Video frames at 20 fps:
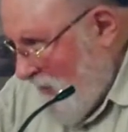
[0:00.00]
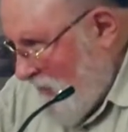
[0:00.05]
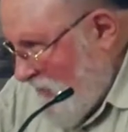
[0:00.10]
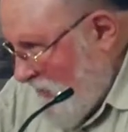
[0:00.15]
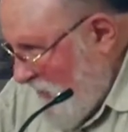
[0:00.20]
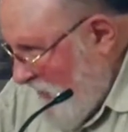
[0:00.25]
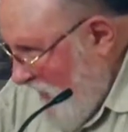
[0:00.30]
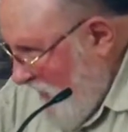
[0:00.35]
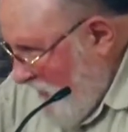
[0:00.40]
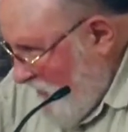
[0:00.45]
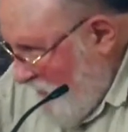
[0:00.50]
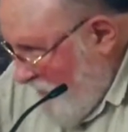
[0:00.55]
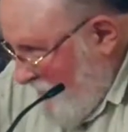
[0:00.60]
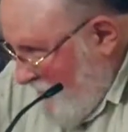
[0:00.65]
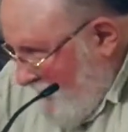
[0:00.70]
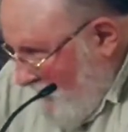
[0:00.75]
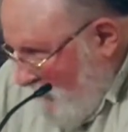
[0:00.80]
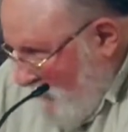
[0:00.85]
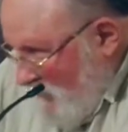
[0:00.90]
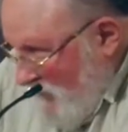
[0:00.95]
this text.
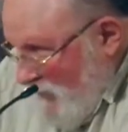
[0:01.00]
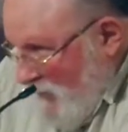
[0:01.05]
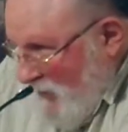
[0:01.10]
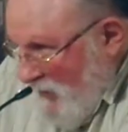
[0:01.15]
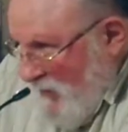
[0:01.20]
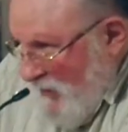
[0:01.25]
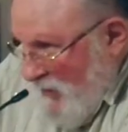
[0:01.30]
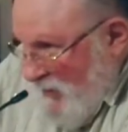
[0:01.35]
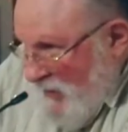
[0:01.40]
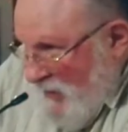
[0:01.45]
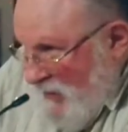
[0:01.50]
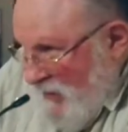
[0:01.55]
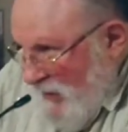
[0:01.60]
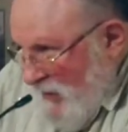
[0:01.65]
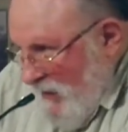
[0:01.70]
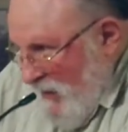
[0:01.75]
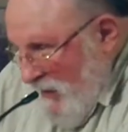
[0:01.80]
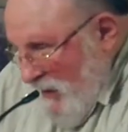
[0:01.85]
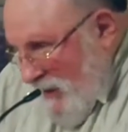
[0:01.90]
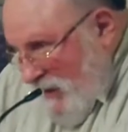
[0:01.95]
This is a little,
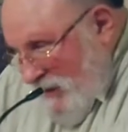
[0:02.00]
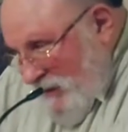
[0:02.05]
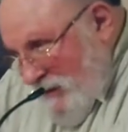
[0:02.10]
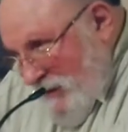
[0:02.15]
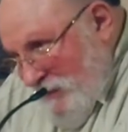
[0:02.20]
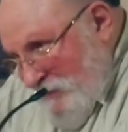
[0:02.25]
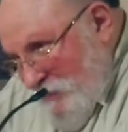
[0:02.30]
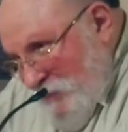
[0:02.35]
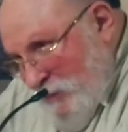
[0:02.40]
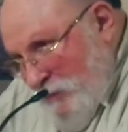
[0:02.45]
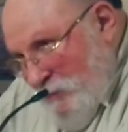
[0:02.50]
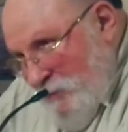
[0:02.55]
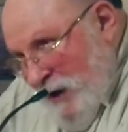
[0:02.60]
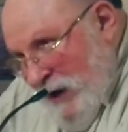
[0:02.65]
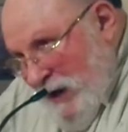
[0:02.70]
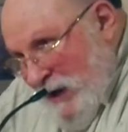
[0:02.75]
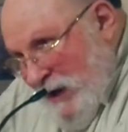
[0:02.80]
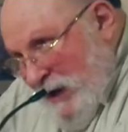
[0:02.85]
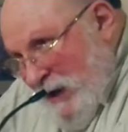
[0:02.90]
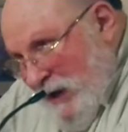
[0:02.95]
little more
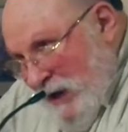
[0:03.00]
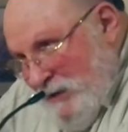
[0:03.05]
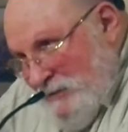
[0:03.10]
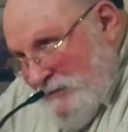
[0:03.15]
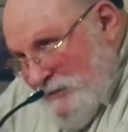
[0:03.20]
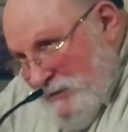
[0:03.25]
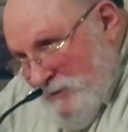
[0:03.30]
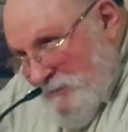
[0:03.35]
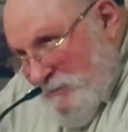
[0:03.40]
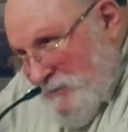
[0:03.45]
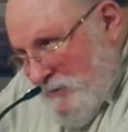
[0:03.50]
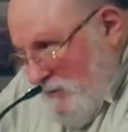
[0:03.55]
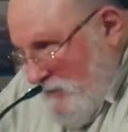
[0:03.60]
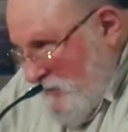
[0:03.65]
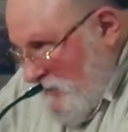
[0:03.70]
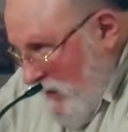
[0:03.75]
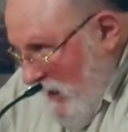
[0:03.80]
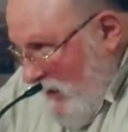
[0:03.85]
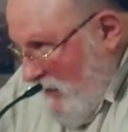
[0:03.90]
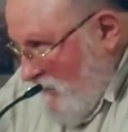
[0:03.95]
weighty, and I still wasn't
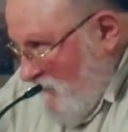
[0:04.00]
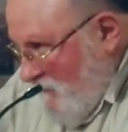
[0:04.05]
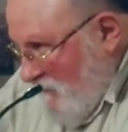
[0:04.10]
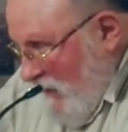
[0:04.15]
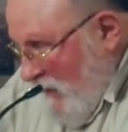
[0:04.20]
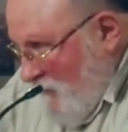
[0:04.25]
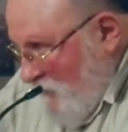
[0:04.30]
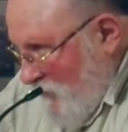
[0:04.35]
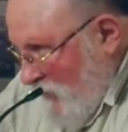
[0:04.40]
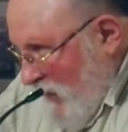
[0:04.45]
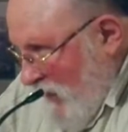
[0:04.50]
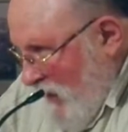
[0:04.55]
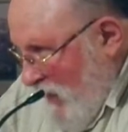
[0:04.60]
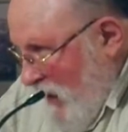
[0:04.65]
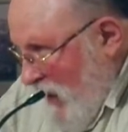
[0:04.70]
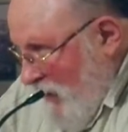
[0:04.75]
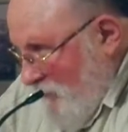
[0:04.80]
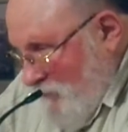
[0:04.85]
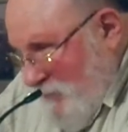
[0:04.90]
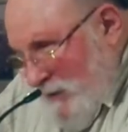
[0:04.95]
satisfied with what I
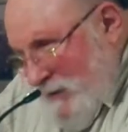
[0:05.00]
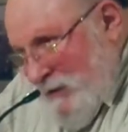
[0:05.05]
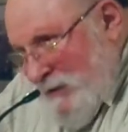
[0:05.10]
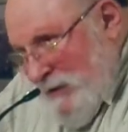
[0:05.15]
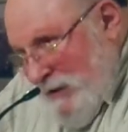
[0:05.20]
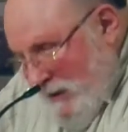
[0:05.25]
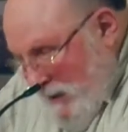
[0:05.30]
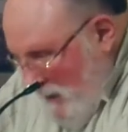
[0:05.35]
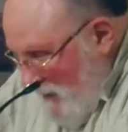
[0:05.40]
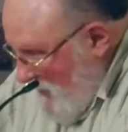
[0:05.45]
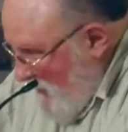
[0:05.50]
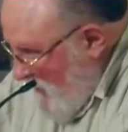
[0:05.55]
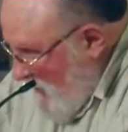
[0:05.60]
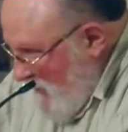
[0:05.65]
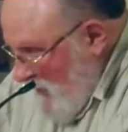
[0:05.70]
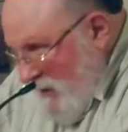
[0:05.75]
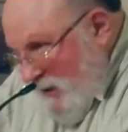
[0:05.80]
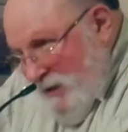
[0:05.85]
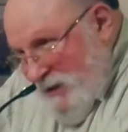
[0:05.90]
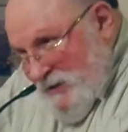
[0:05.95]
got, but
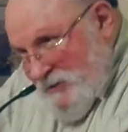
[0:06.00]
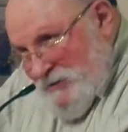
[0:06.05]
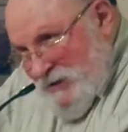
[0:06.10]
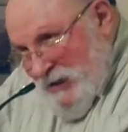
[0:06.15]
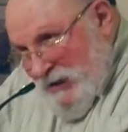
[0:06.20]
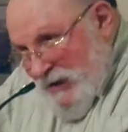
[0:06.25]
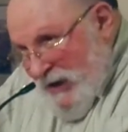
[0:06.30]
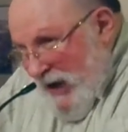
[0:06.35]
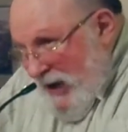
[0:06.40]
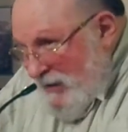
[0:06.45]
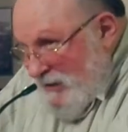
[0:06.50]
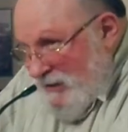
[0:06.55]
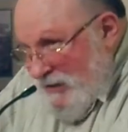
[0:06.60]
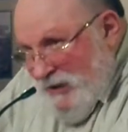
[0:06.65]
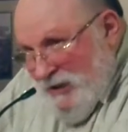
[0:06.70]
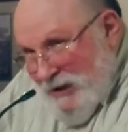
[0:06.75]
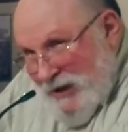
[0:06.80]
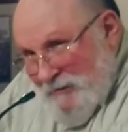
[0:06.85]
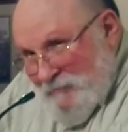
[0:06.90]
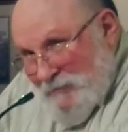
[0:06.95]
it's a lot
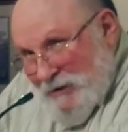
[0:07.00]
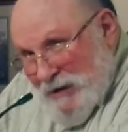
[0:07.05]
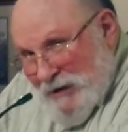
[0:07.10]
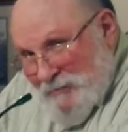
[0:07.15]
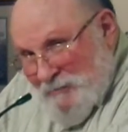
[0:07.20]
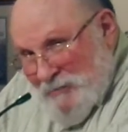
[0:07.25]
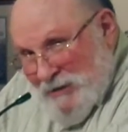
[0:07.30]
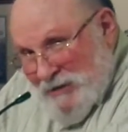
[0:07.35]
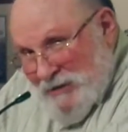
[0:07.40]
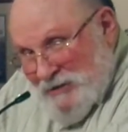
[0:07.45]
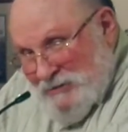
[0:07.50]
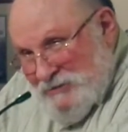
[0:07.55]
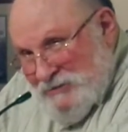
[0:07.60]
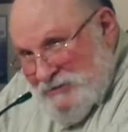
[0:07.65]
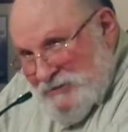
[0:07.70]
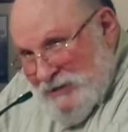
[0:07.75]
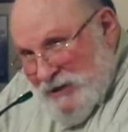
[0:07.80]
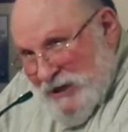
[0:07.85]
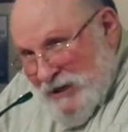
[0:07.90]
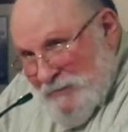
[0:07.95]
there. I recommend it
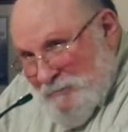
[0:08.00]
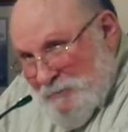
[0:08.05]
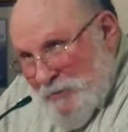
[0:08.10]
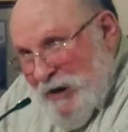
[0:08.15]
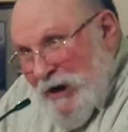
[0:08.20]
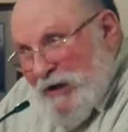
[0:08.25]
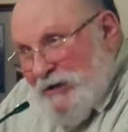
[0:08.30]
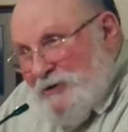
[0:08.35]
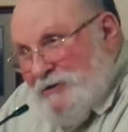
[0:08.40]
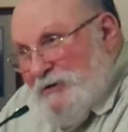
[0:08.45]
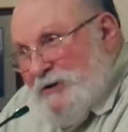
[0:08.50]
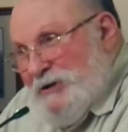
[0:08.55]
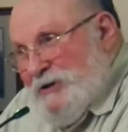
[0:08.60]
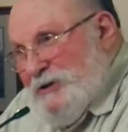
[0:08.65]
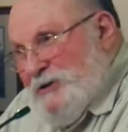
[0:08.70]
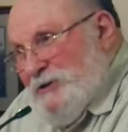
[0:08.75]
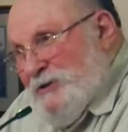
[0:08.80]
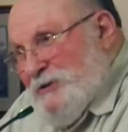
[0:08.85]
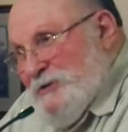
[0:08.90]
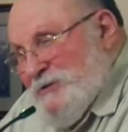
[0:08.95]
just to kind of ponder it,
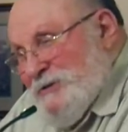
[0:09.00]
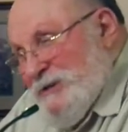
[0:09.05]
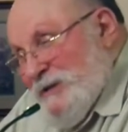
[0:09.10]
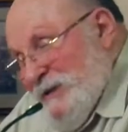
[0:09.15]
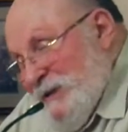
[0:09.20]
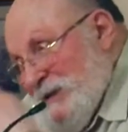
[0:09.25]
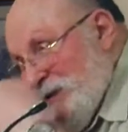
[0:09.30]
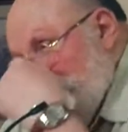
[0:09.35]
you know, and,